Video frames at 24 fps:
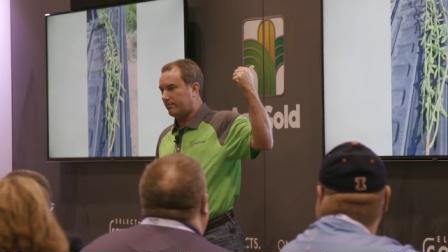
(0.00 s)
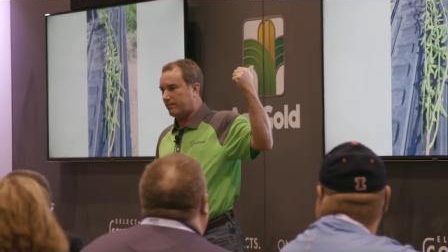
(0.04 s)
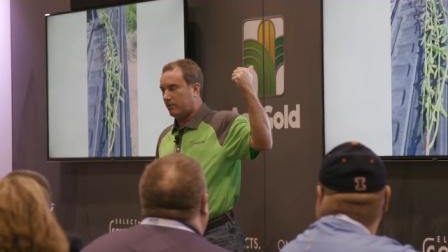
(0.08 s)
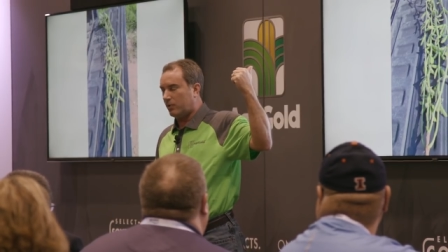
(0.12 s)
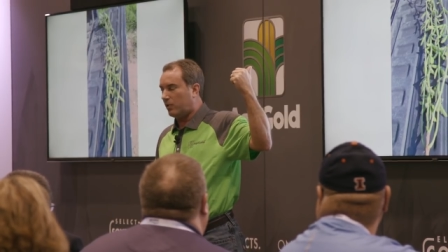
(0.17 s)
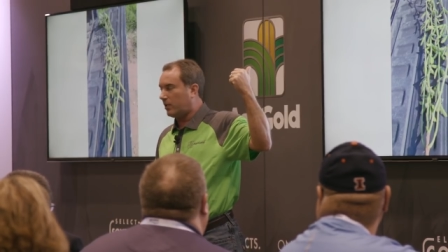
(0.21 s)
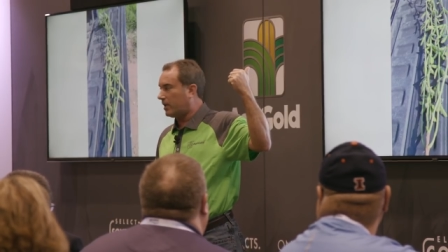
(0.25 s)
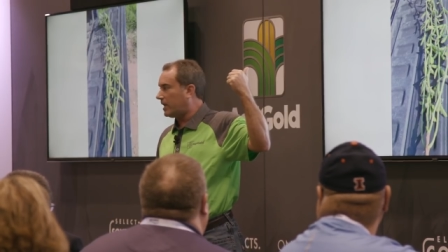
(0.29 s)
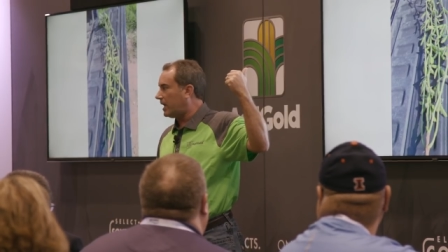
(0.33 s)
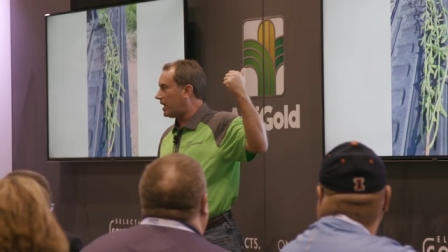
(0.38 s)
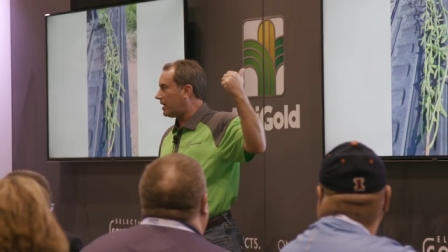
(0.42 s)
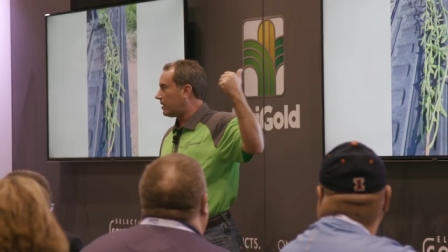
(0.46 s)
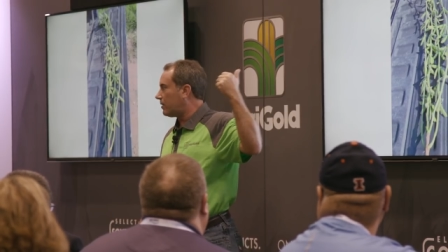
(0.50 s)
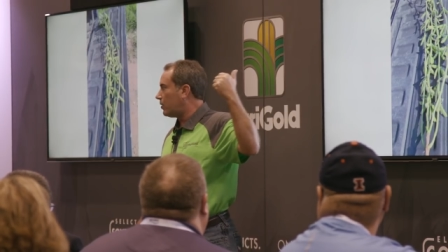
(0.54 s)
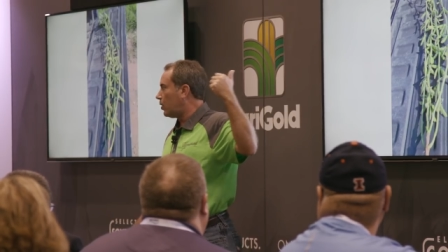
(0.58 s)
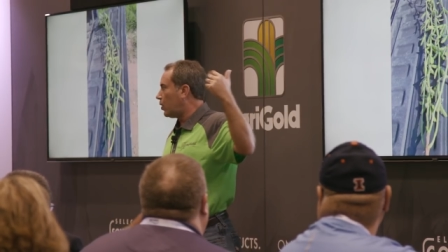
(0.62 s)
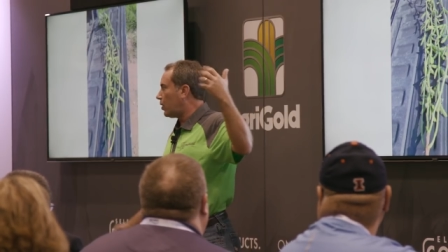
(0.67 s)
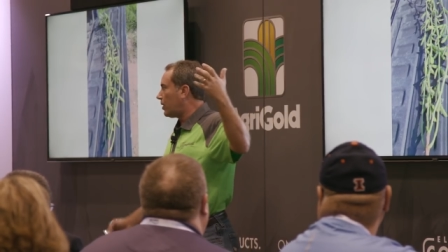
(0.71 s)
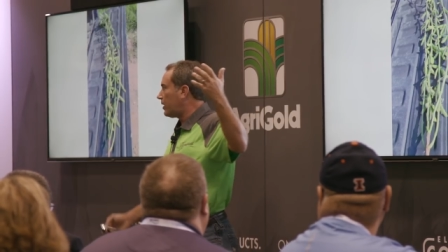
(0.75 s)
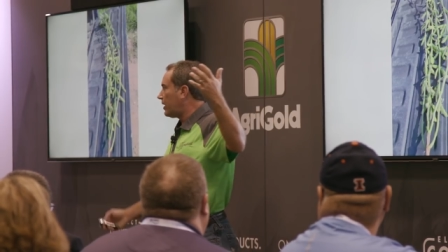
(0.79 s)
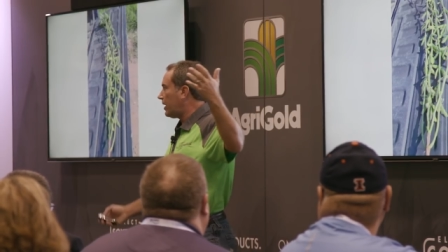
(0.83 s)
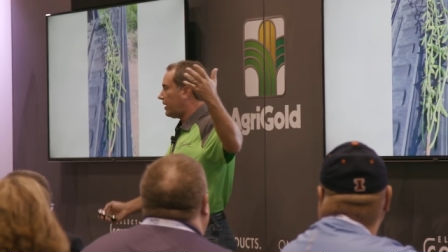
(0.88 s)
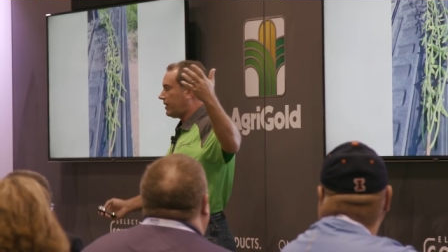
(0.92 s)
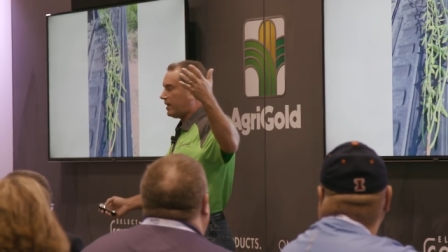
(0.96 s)
Hurricane
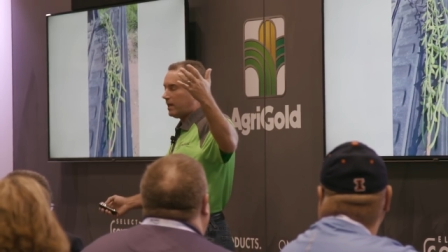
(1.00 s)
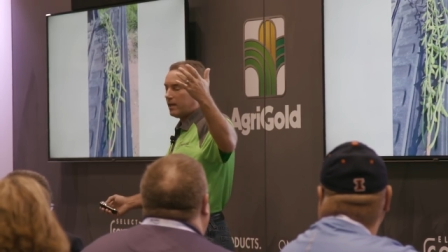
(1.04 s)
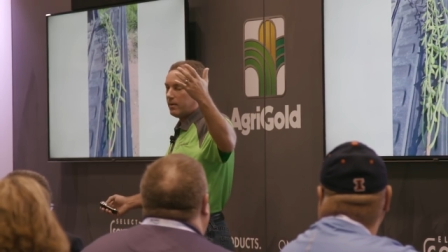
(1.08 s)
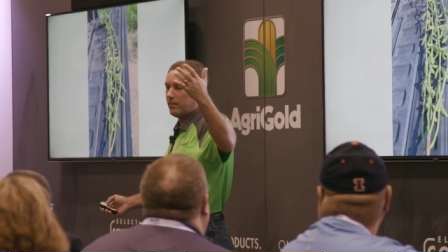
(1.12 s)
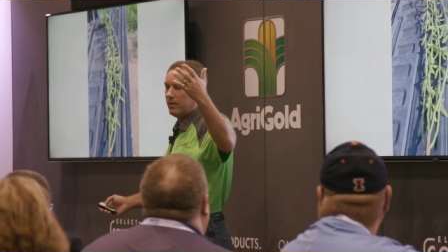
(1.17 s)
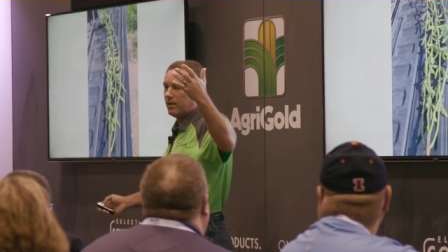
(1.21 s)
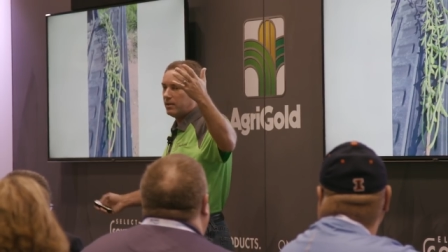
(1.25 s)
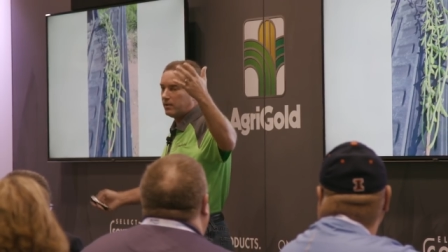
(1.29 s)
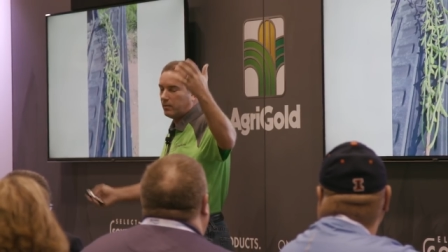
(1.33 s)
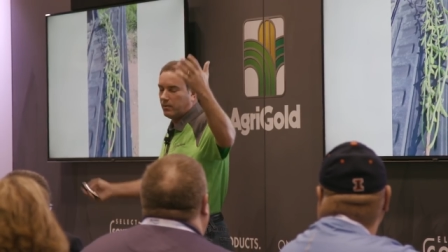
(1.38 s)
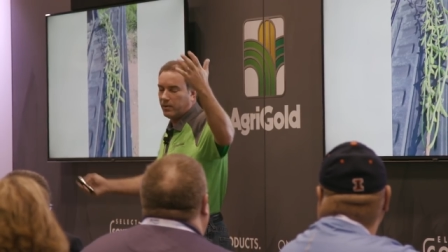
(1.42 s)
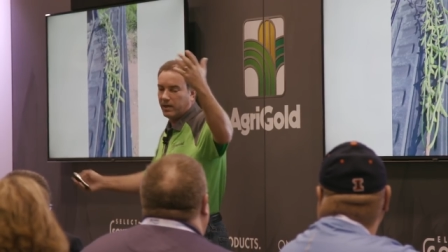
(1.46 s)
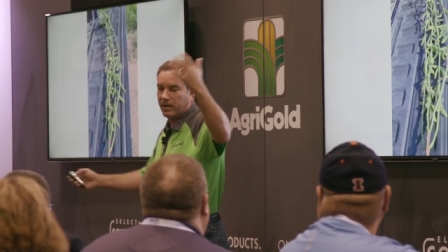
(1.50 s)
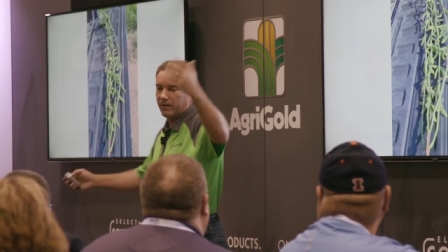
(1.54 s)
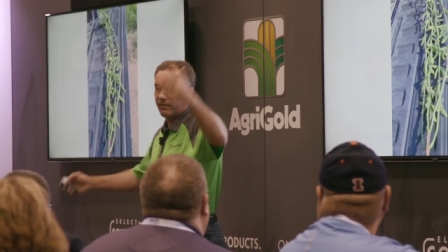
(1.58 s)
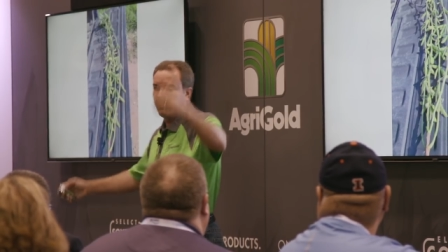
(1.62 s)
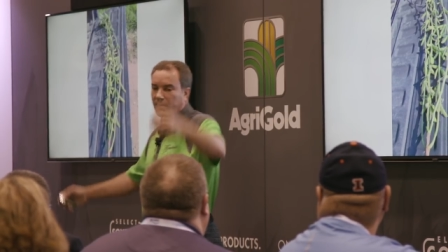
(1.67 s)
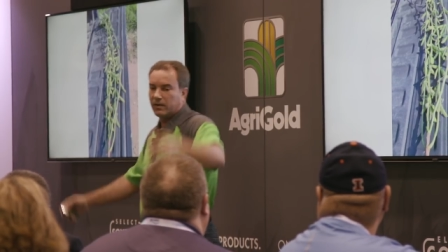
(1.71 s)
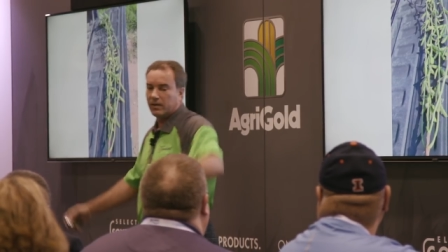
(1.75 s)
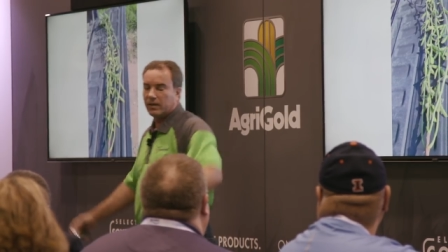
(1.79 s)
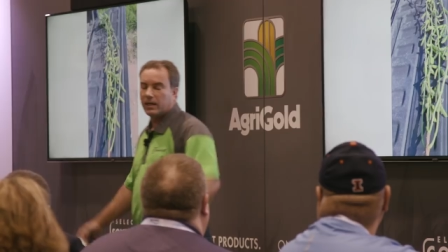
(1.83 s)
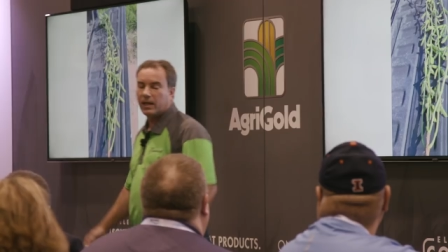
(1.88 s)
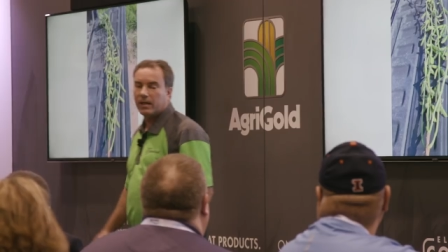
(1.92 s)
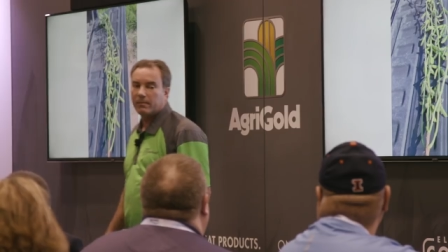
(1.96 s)
Gordon, I think it was, or
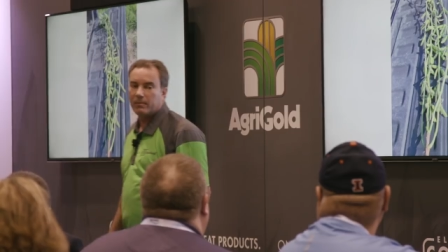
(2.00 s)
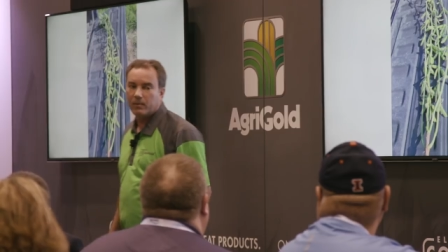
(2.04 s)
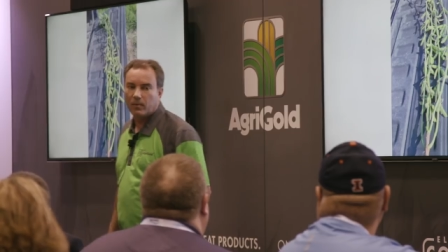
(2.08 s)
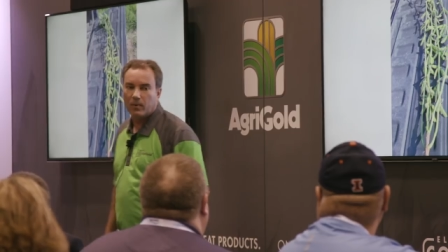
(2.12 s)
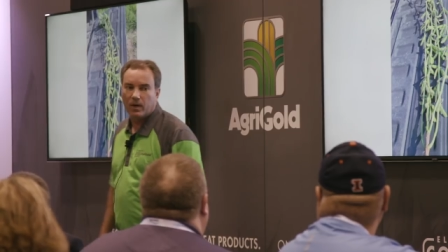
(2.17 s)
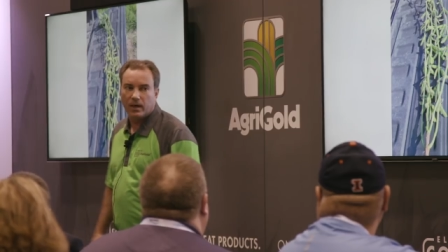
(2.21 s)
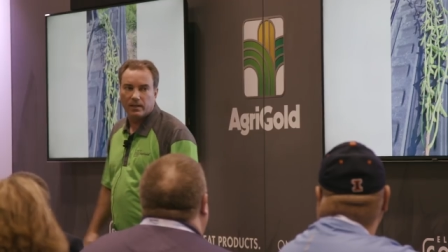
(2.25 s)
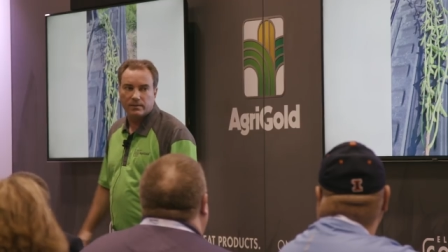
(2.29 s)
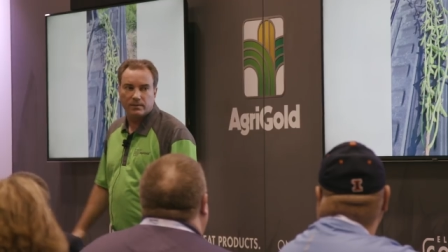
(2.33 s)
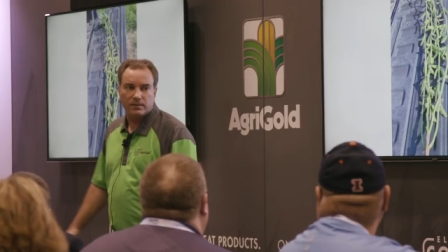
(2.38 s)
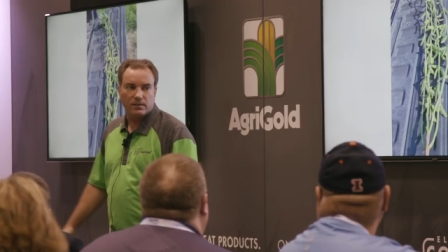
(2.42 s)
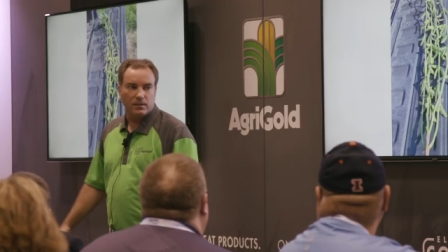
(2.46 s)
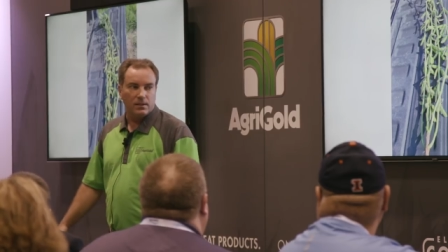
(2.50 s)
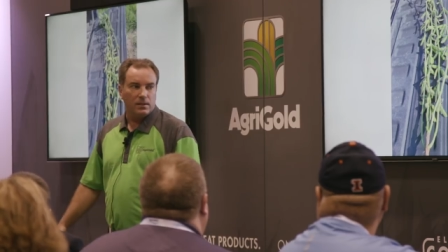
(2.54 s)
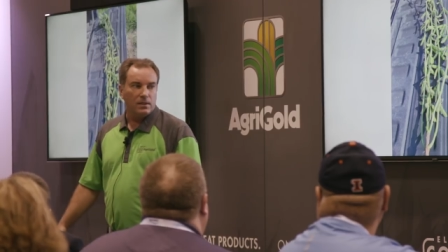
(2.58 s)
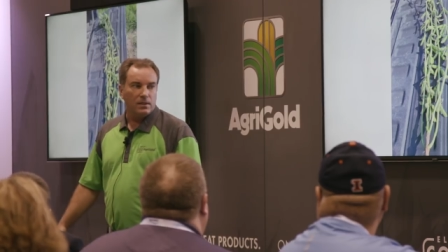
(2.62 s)
whatever name it was.